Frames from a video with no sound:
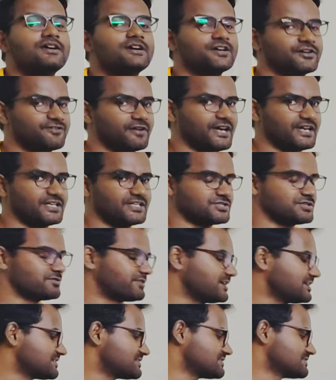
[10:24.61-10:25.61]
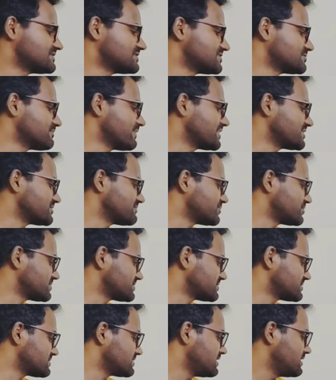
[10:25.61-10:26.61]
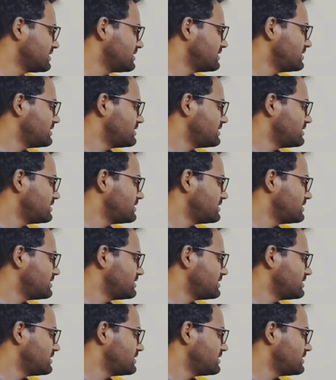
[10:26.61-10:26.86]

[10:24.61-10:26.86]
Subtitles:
write. Right? It's a systematic process